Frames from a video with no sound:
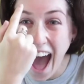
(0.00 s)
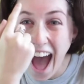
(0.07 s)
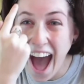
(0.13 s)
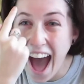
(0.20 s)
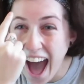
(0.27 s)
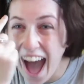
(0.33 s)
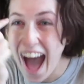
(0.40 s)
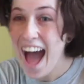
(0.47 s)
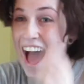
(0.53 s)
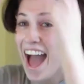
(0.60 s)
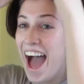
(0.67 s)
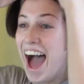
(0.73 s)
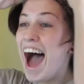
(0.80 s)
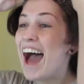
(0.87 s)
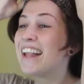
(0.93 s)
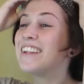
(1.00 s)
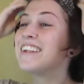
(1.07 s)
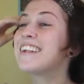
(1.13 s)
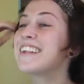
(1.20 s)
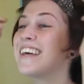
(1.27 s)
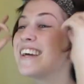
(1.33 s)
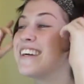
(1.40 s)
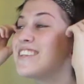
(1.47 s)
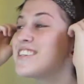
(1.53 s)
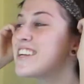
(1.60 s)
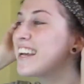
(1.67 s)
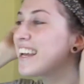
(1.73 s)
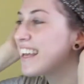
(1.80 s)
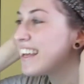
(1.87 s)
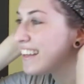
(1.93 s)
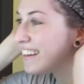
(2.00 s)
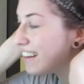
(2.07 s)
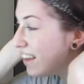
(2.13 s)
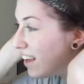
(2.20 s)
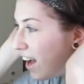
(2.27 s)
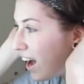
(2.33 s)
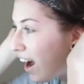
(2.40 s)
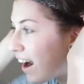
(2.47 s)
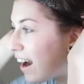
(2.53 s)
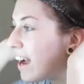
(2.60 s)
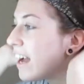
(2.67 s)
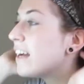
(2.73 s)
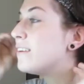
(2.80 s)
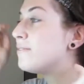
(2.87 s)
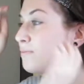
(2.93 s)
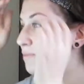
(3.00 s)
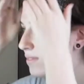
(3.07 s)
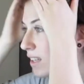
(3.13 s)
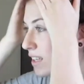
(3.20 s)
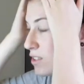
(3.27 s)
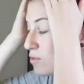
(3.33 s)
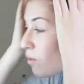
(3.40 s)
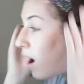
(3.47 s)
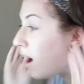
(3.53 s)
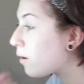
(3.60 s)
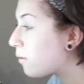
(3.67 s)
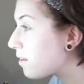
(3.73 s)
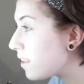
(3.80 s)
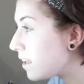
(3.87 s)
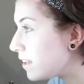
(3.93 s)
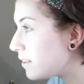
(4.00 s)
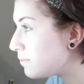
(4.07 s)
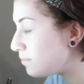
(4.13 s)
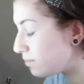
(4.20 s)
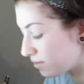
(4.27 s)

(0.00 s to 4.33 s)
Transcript: I look like a chicken. All right, let's rock with it.